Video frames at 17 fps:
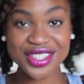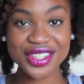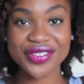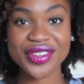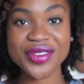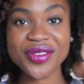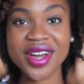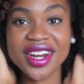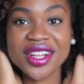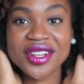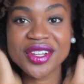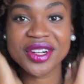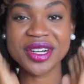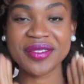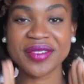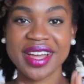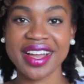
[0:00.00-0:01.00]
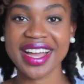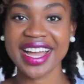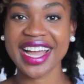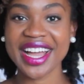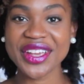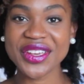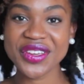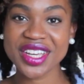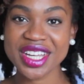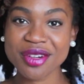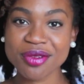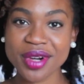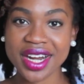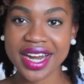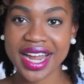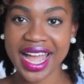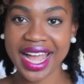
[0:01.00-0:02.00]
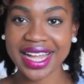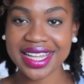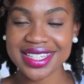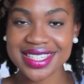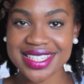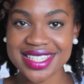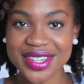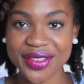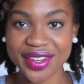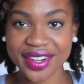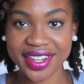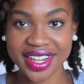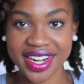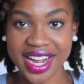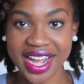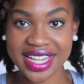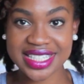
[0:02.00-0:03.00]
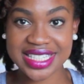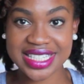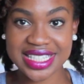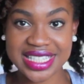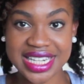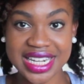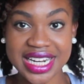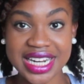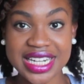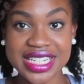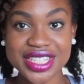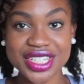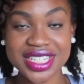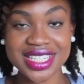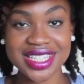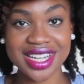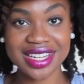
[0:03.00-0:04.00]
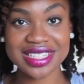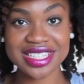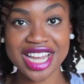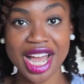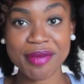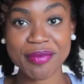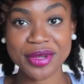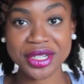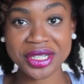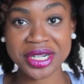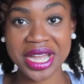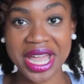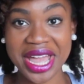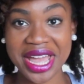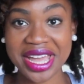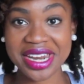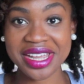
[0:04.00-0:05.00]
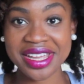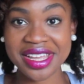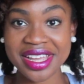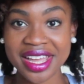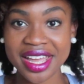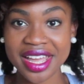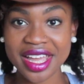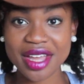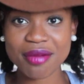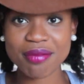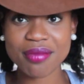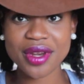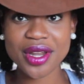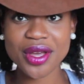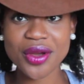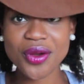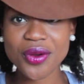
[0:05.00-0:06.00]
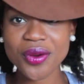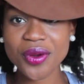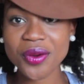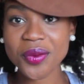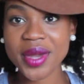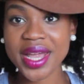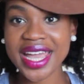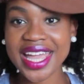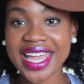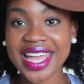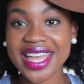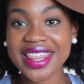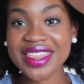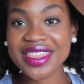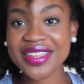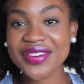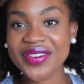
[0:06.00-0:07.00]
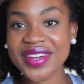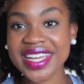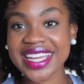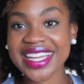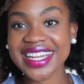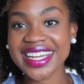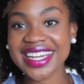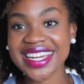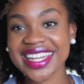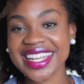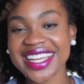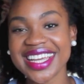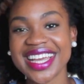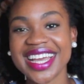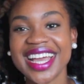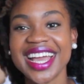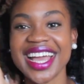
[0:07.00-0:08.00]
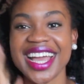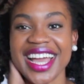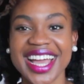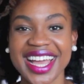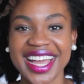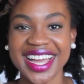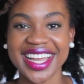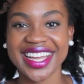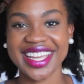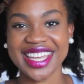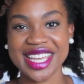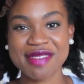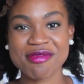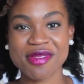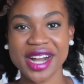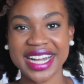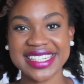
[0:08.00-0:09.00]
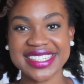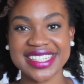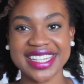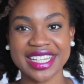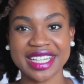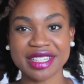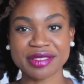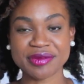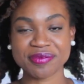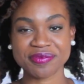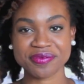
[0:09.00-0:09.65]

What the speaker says: So if you want to learn about how you can wear hats so they're not sitting just on top of your head and blow away in the wind, keep watching.